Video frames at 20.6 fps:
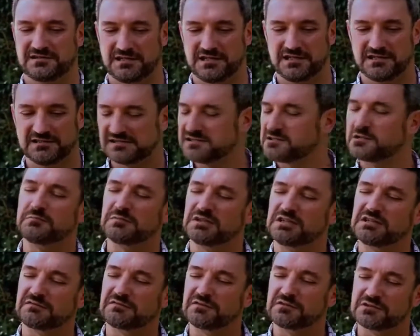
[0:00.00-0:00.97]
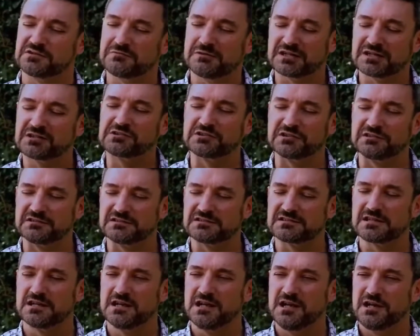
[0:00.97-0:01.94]
in so many different
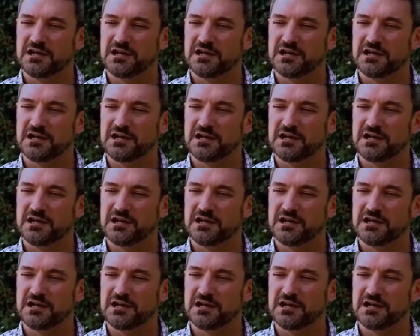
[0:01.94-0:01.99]
directions.